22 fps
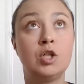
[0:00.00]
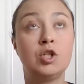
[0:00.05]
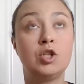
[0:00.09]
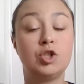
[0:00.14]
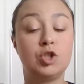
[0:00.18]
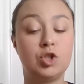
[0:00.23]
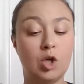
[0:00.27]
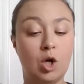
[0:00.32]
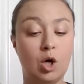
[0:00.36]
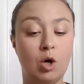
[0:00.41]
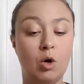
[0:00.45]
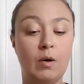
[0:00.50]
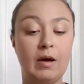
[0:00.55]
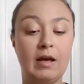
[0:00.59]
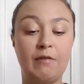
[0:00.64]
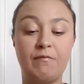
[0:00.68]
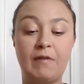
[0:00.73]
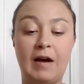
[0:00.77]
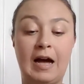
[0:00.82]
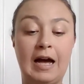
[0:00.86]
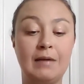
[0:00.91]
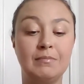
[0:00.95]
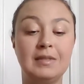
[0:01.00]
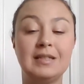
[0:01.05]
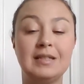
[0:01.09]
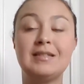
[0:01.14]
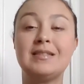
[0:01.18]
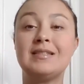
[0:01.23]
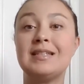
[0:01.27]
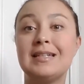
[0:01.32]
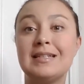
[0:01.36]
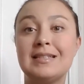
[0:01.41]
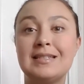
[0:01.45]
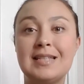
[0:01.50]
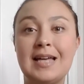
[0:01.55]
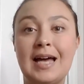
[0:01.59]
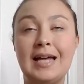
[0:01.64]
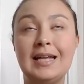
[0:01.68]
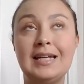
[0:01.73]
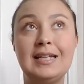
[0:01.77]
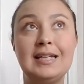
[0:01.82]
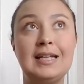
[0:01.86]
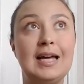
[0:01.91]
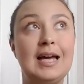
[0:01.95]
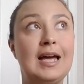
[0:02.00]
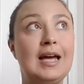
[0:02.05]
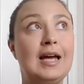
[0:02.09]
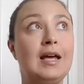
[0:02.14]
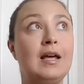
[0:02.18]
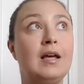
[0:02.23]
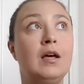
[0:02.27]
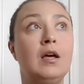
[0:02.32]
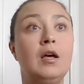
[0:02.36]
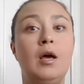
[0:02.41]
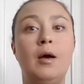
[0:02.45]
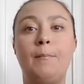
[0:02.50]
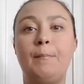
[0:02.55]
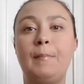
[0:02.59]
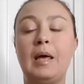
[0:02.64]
So if I'm listing ten a day,